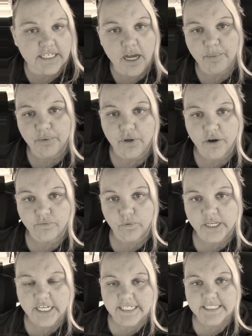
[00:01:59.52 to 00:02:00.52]
couple of
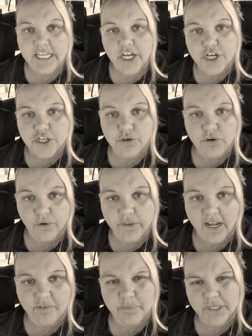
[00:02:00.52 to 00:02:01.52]
weeks, you know
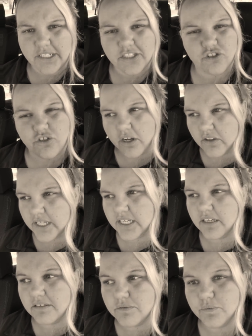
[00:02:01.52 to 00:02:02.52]
that I've been
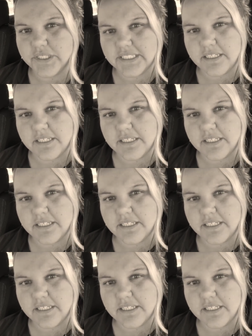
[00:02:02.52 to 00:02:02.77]
struggling with